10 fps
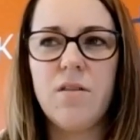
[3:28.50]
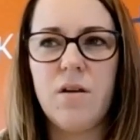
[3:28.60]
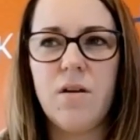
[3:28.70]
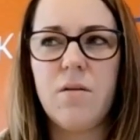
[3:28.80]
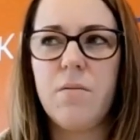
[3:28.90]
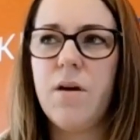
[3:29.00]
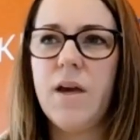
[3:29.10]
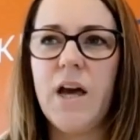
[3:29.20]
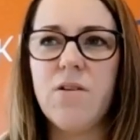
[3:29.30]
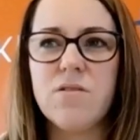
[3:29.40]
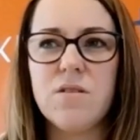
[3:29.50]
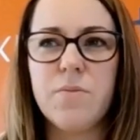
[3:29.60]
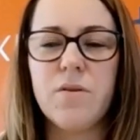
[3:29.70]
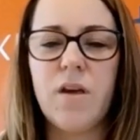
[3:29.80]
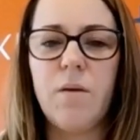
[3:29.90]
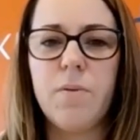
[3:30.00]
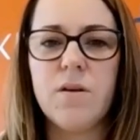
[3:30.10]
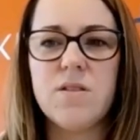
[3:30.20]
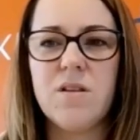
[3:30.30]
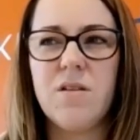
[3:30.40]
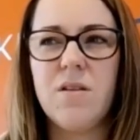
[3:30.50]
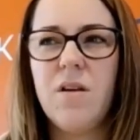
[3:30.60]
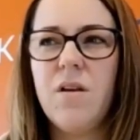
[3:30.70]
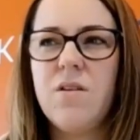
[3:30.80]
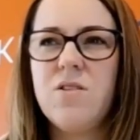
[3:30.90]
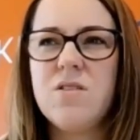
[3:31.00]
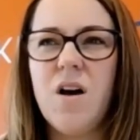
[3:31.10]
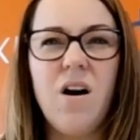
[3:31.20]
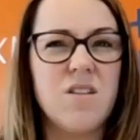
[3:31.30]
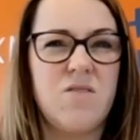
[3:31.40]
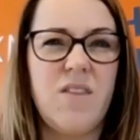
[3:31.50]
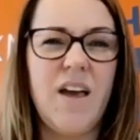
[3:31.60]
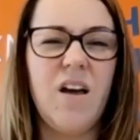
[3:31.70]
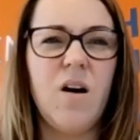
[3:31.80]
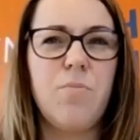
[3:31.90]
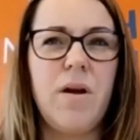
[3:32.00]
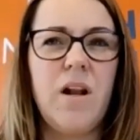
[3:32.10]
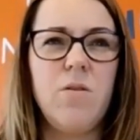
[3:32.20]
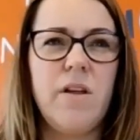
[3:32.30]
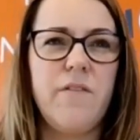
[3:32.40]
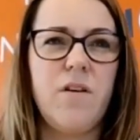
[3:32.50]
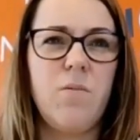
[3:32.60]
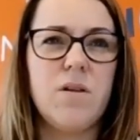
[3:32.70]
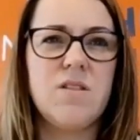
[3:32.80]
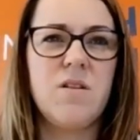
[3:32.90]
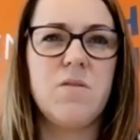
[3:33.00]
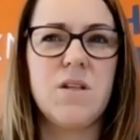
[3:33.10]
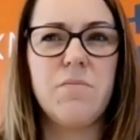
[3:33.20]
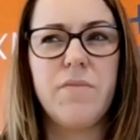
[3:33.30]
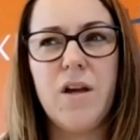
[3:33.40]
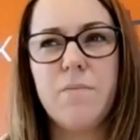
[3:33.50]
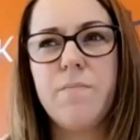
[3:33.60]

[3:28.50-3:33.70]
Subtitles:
other accountants or bookkeepers and just ask for their help, really, whenever we're stuck with something.